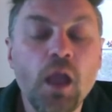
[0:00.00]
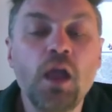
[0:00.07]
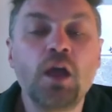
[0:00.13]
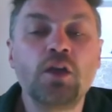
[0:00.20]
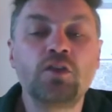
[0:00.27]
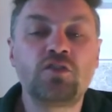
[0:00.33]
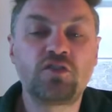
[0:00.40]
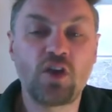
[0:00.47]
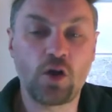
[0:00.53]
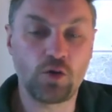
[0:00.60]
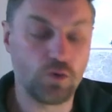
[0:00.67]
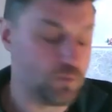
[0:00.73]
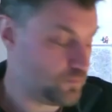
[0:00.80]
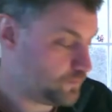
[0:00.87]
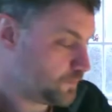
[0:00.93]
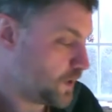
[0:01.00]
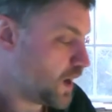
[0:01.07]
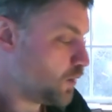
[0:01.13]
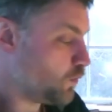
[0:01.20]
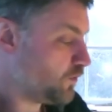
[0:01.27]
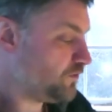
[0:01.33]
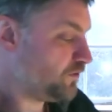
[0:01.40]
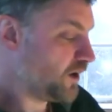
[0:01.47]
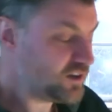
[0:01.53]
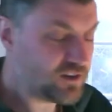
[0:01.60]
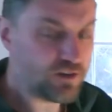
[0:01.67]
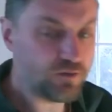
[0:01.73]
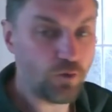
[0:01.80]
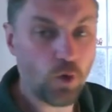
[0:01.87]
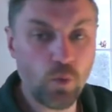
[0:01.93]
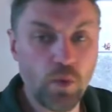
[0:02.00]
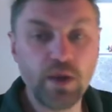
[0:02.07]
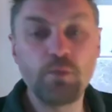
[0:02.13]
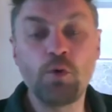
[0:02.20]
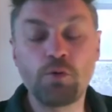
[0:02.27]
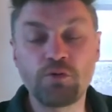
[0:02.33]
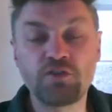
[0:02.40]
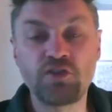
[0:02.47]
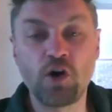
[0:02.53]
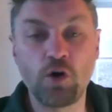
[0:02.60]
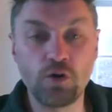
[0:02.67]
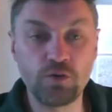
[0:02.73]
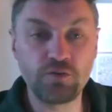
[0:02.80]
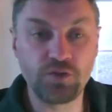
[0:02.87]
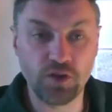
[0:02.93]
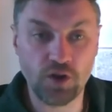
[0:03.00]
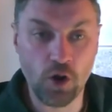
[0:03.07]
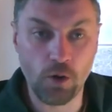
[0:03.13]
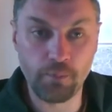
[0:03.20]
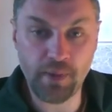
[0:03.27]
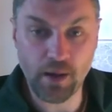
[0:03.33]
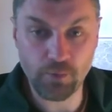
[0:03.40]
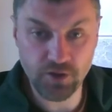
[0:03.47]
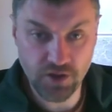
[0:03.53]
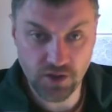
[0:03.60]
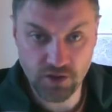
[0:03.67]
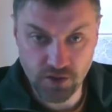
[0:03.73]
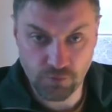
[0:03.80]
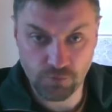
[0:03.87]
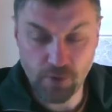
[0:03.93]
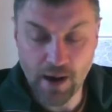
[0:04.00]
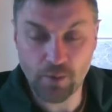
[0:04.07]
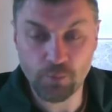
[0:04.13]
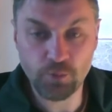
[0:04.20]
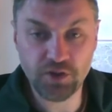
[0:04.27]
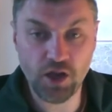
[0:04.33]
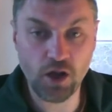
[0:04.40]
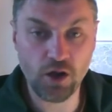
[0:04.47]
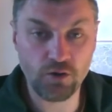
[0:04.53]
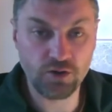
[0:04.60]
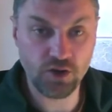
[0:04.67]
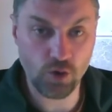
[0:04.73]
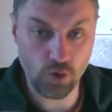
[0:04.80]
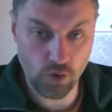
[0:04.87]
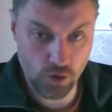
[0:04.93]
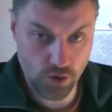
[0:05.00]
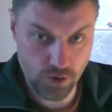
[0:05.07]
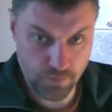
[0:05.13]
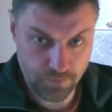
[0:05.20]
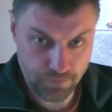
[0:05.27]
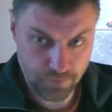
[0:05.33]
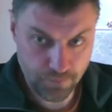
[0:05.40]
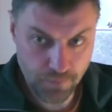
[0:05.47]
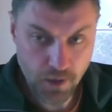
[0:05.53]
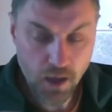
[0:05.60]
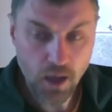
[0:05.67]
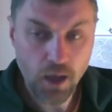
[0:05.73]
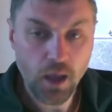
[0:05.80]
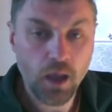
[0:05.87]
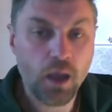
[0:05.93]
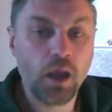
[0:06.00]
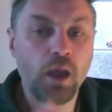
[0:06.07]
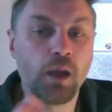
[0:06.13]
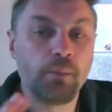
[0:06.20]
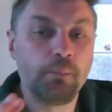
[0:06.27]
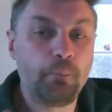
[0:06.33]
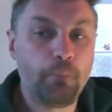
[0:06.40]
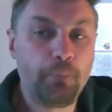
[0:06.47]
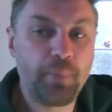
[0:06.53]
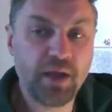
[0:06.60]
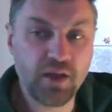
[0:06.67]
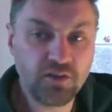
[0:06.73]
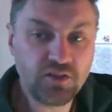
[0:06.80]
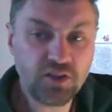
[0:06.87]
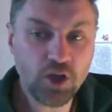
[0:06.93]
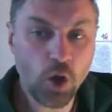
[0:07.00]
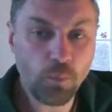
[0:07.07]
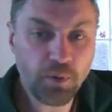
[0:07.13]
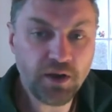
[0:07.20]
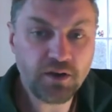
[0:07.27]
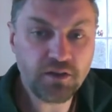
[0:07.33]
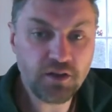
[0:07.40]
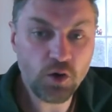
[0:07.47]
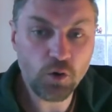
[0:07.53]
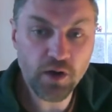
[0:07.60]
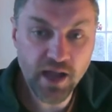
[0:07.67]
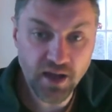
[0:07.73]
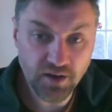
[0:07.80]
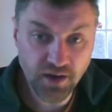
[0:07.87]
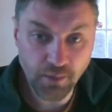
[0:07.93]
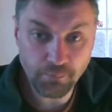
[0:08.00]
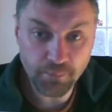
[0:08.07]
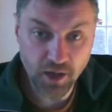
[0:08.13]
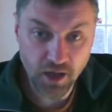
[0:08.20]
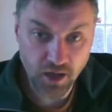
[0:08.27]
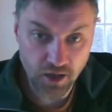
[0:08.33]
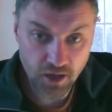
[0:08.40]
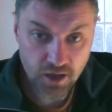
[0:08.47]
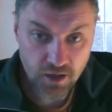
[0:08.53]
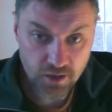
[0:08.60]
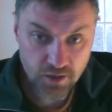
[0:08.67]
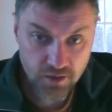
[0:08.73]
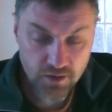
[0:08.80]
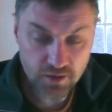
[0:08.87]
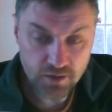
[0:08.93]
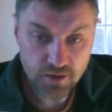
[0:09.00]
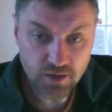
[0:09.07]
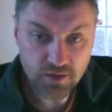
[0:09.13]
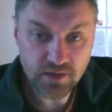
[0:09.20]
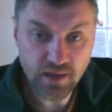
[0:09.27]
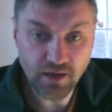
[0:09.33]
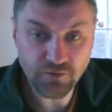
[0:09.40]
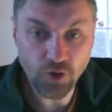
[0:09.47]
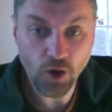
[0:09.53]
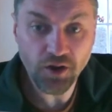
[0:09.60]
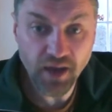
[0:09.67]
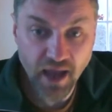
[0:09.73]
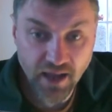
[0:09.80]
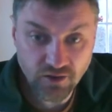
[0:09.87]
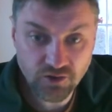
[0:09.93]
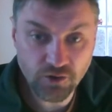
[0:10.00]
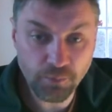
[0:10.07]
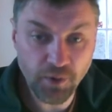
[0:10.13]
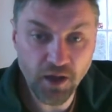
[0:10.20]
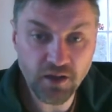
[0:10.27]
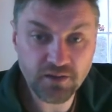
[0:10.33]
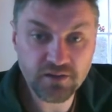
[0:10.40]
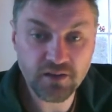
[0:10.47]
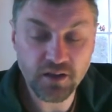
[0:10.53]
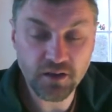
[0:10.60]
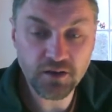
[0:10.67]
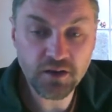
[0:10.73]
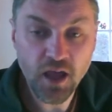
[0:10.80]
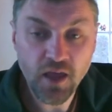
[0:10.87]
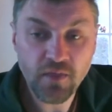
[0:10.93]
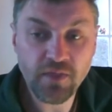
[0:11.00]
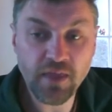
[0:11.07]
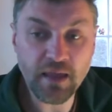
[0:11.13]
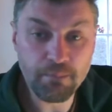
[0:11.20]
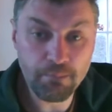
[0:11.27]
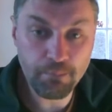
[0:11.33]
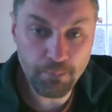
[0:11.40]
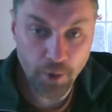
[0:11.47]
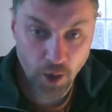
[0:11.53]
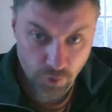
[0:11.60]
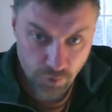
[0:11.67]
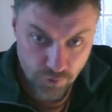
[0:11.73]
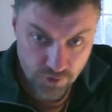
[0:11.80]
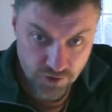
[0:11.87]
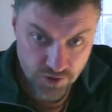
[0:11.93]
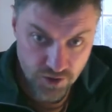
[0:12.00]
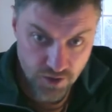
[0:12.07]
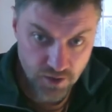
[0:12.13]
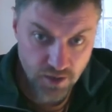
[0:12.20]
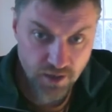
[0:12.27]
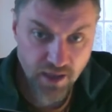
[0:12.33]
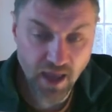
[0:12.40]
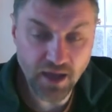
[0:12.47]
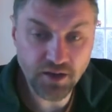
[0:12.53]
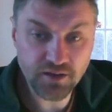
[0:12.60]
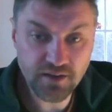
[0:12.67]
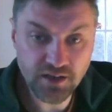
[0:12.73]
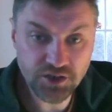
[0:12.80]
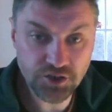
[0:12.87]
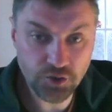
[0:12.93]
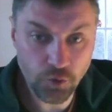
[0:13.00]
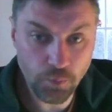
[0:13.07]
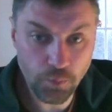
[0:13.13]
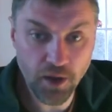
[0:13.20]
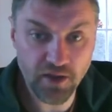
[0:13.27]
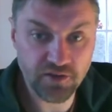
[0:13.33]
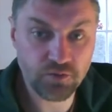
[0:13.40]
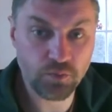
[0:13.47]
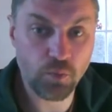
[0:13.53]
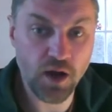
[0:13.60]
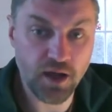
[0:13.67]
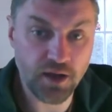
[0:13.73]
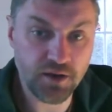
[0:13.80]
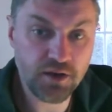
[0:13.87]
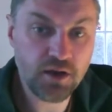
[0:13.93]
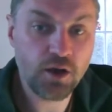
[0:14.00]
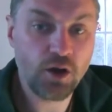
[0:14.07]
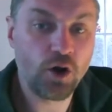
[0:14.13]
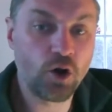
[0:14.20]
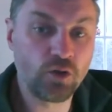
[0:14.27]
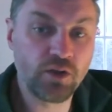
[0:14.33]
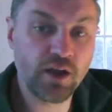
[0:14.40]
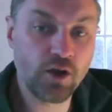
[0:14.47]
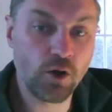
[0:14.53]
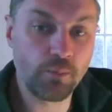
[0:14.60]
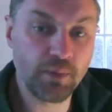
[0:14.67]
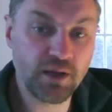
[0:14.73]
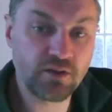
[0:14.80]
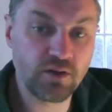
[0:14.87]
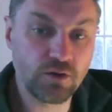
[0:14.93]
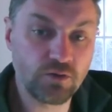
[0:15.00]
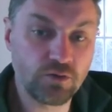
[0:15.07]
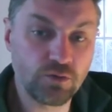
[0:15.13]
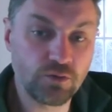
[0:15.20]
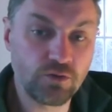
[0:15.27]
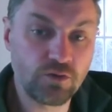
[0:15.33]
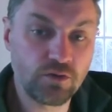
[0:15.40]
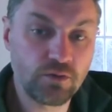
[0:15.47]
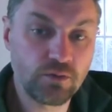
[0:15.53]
So first of all, we will resolve the combat with the round with her and the orc. Because the goblin and the orc outnumber her, they've got an extra person. They both get an additional +1 on their combat totals.